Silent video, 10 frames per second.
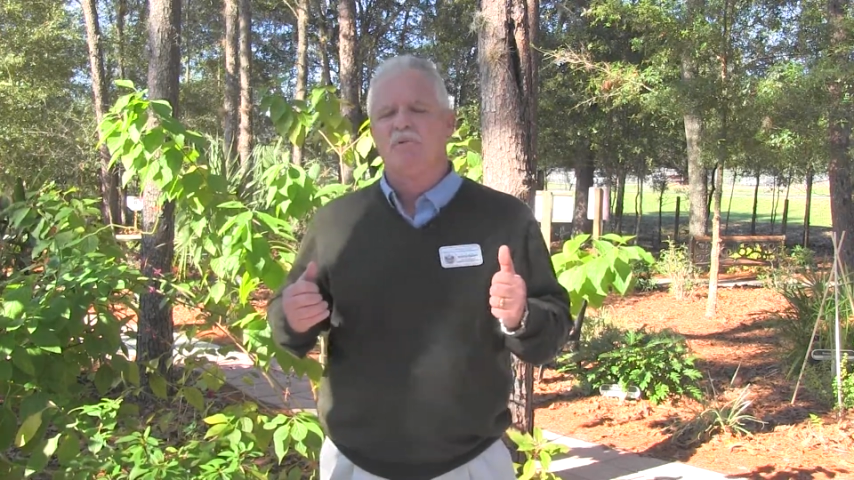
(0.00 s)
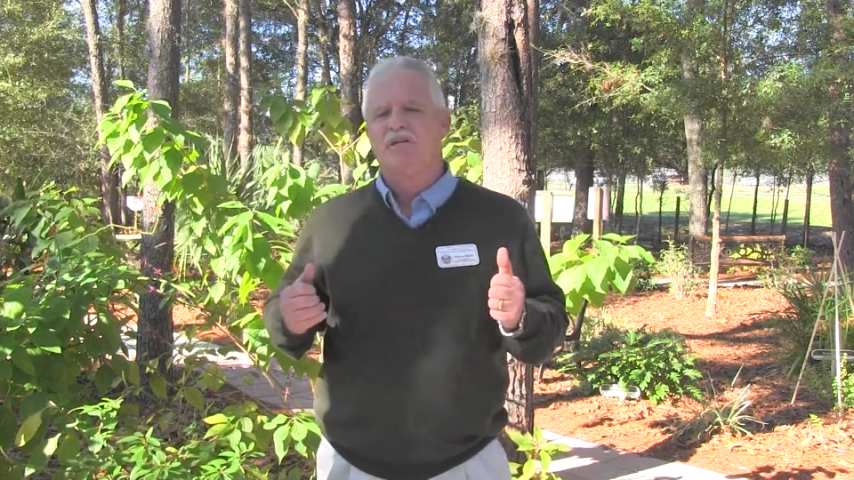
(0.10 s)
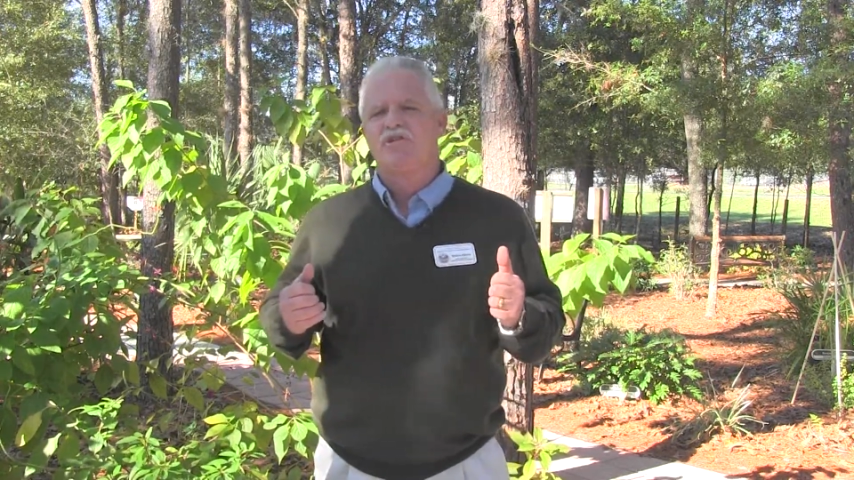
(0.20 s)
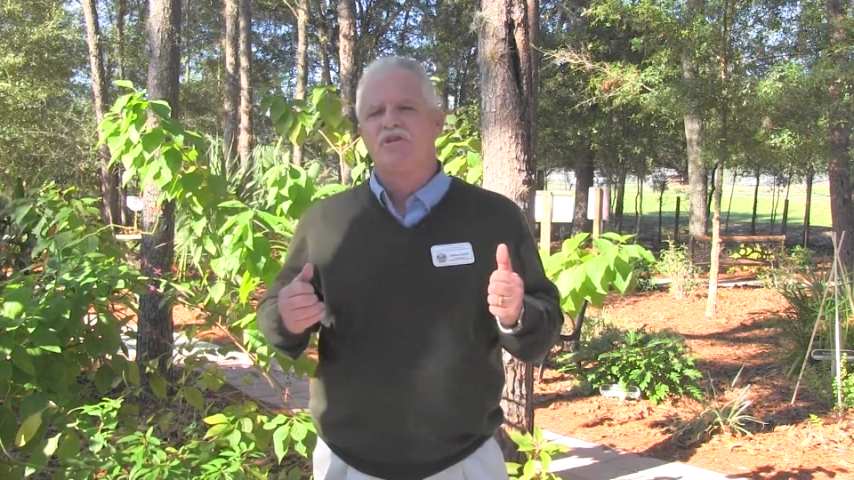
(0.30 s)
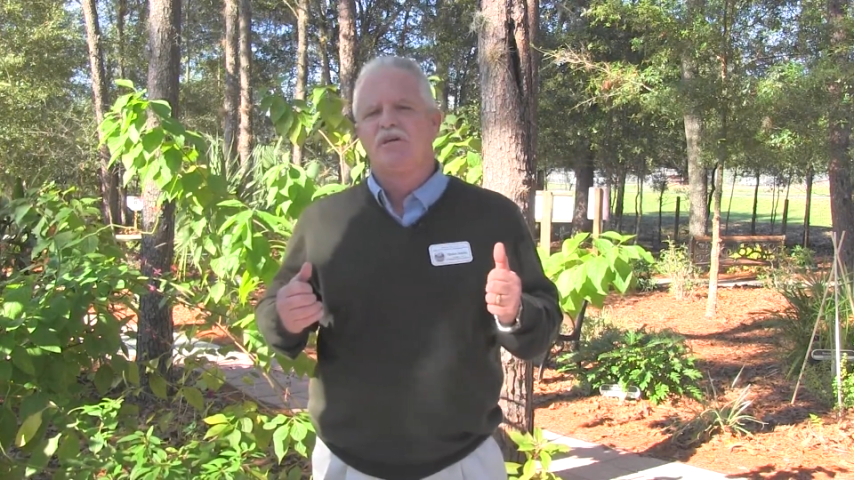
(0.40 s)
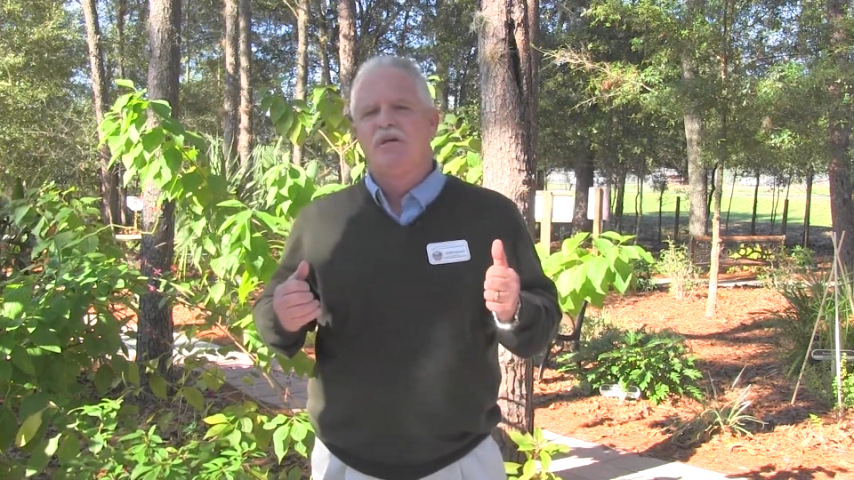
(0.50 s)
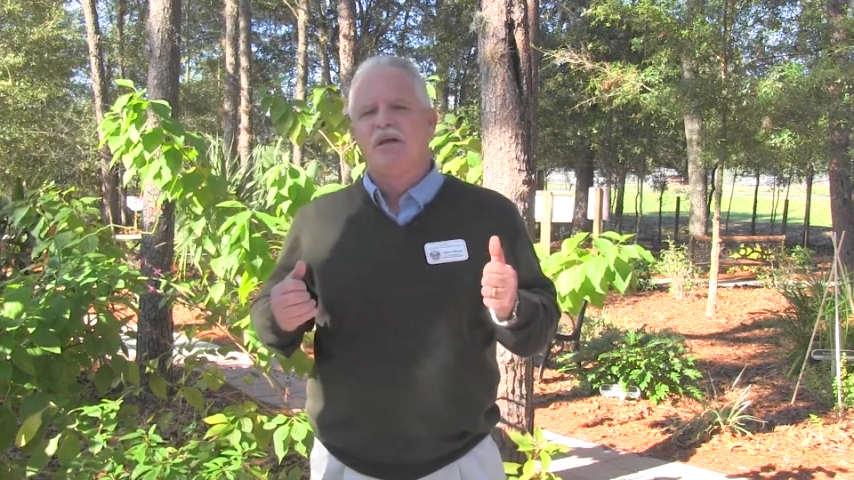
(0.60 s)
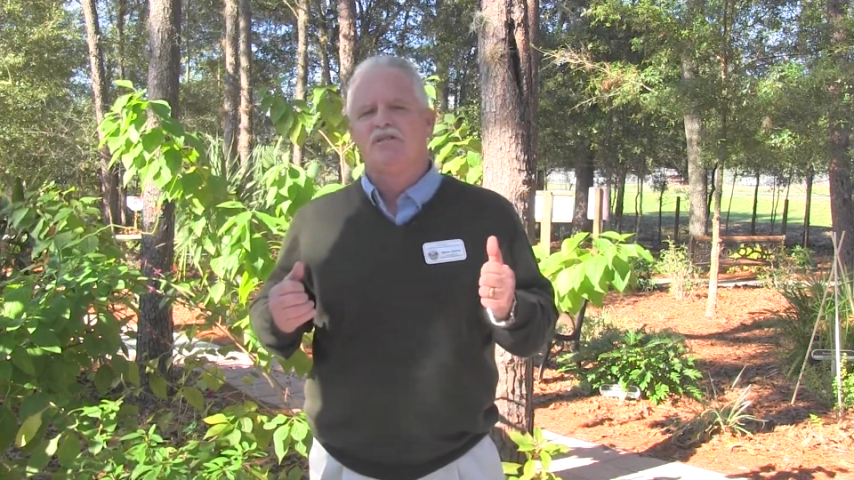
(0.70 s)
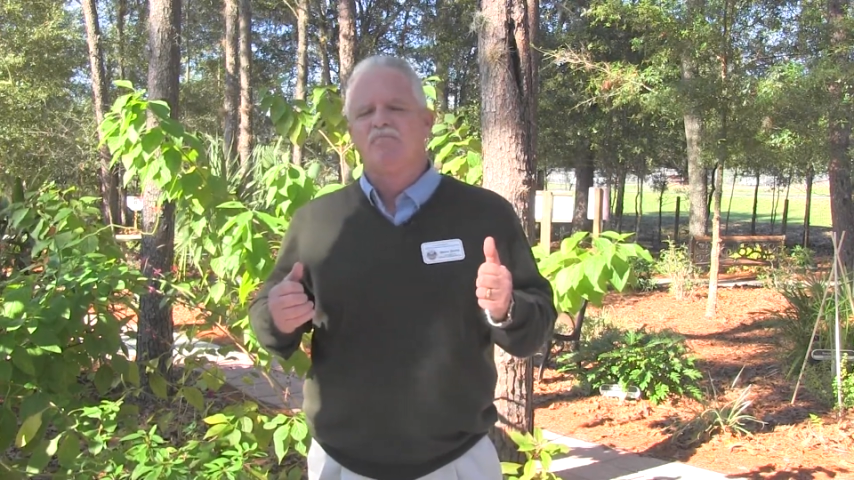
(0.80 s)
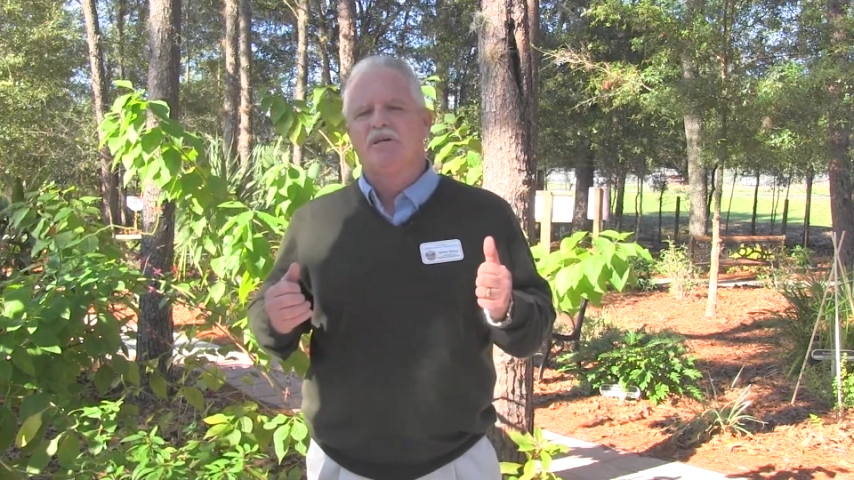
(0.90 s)
much
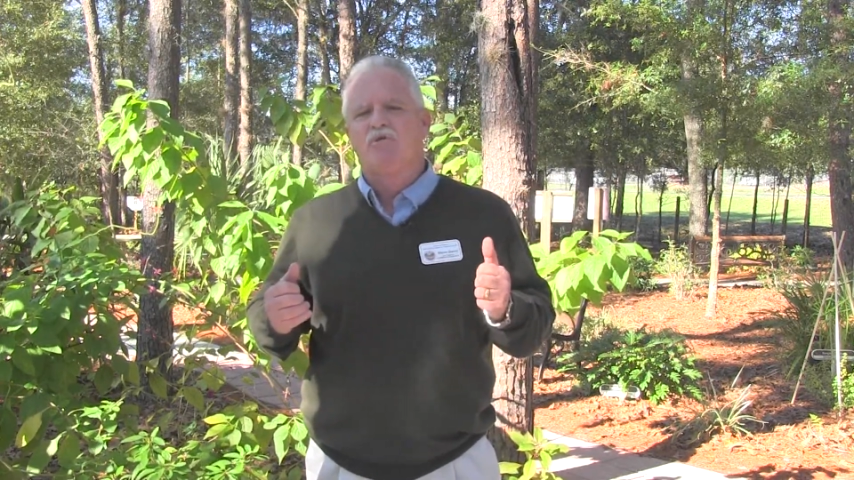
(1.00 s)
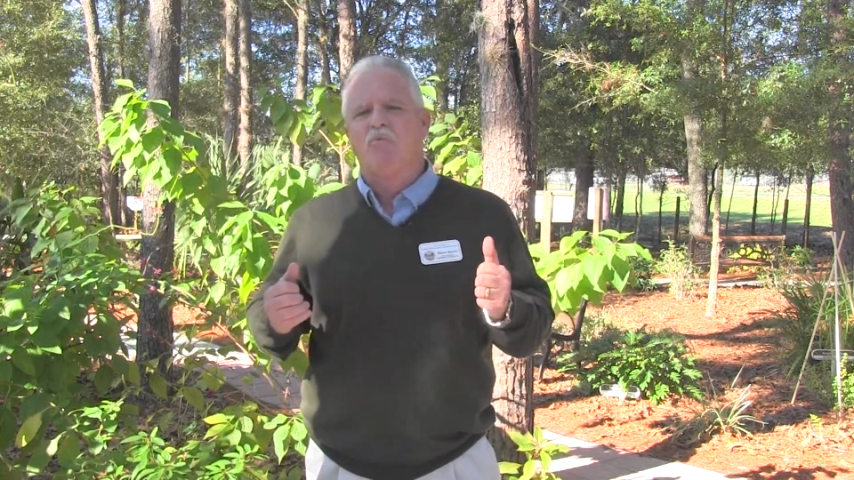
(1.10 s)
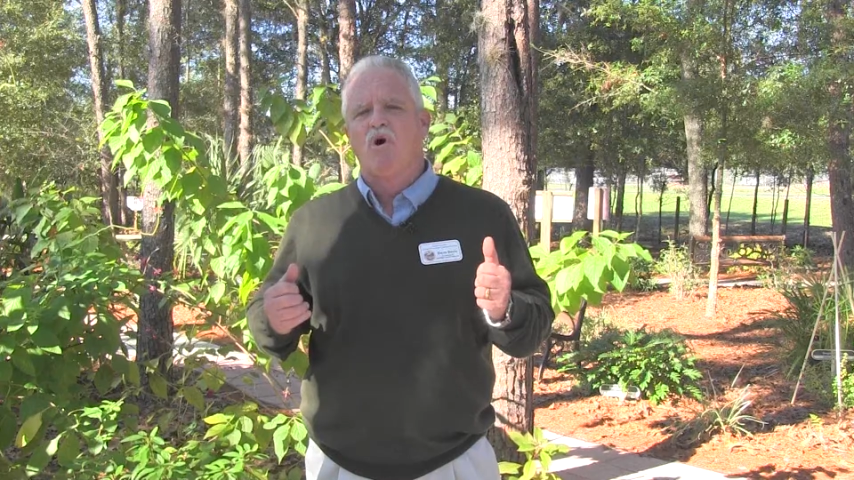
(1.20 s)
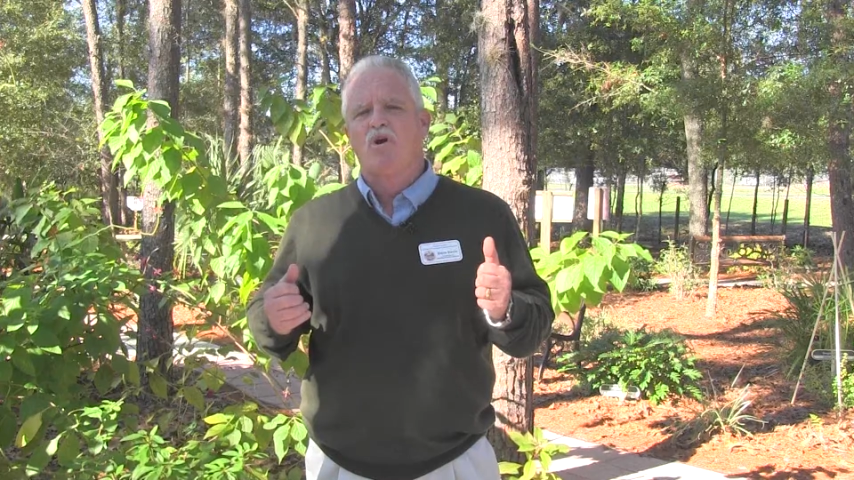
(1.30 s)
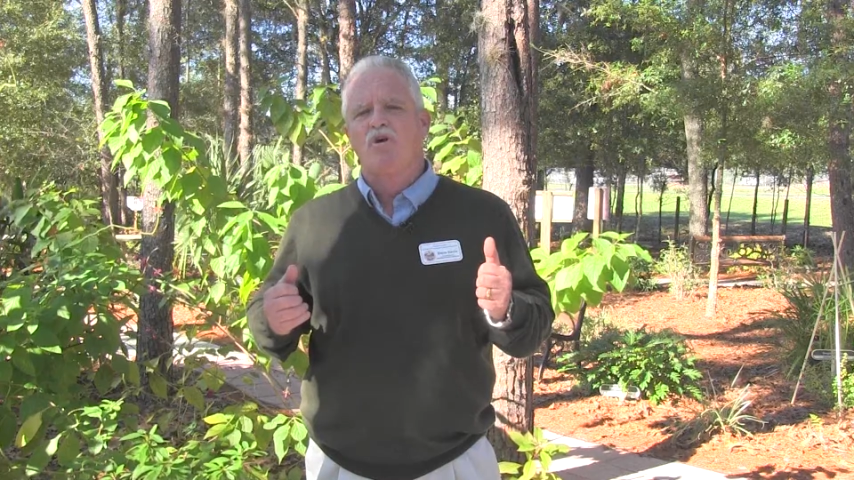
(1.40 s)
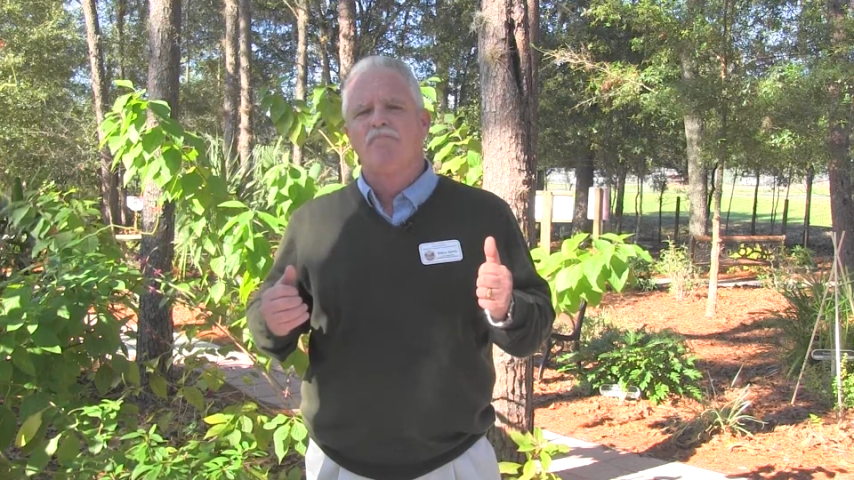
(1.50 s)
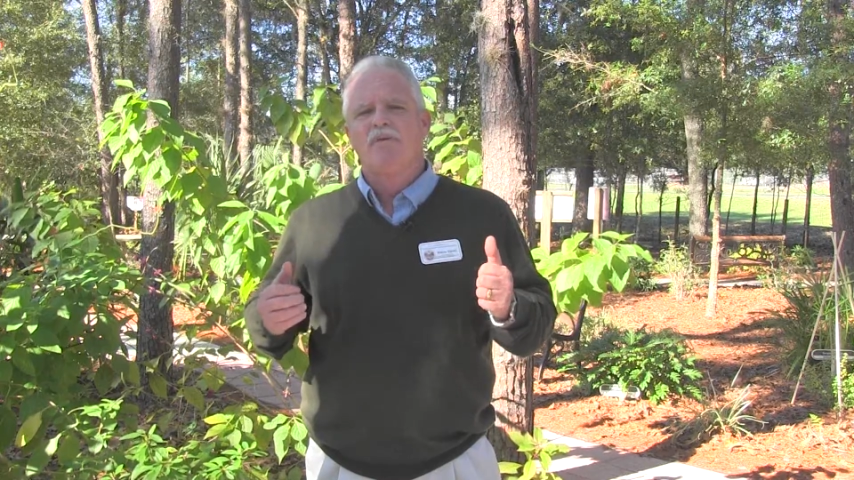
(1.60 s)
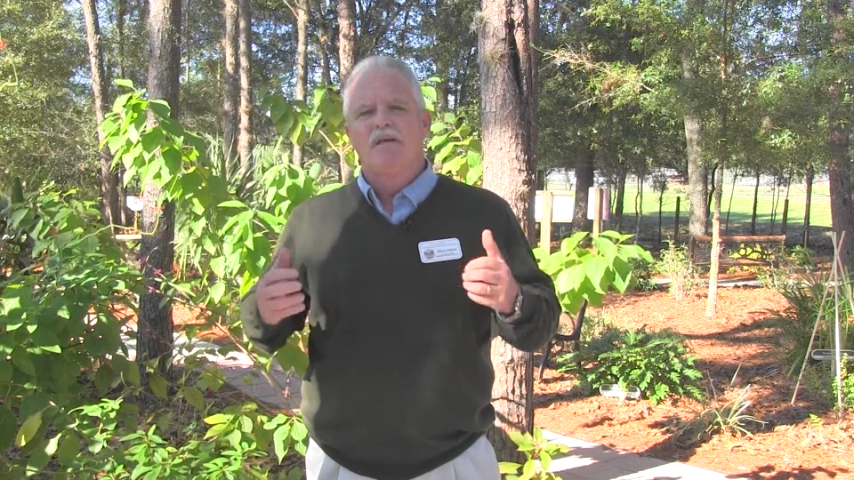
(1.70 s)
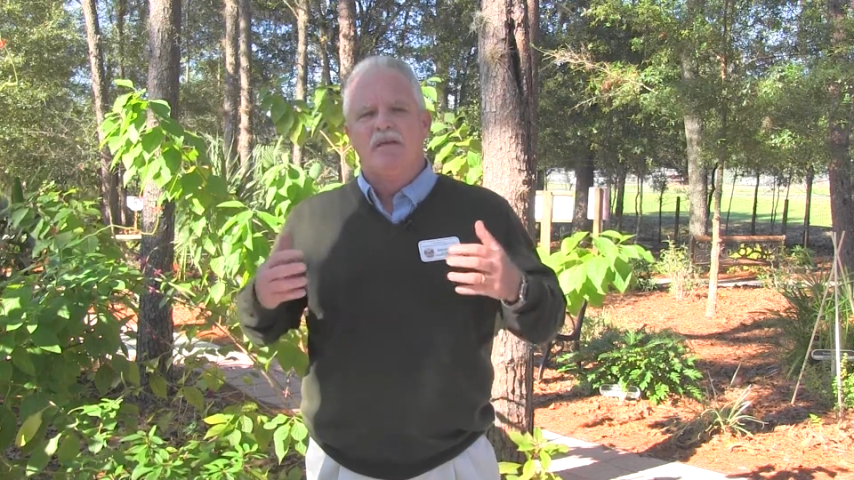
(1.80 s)
water.